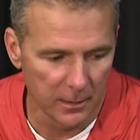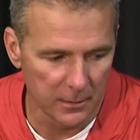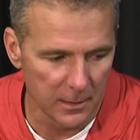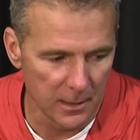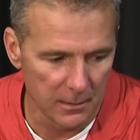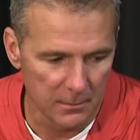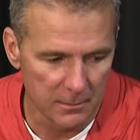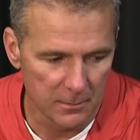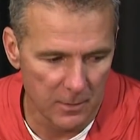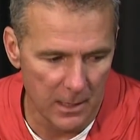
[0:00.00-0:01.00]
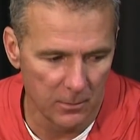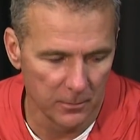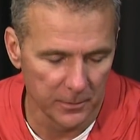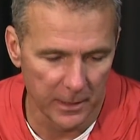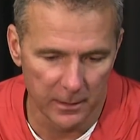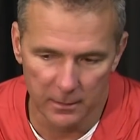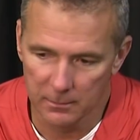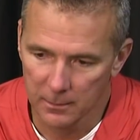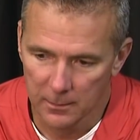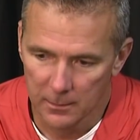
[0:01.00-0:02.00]
that, uh, wow, was that a
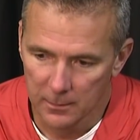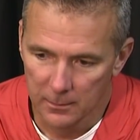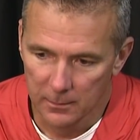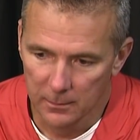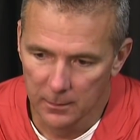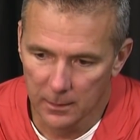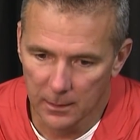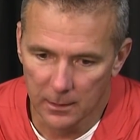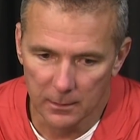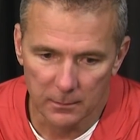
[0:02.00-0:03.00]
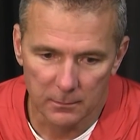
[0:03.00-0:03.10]
uh,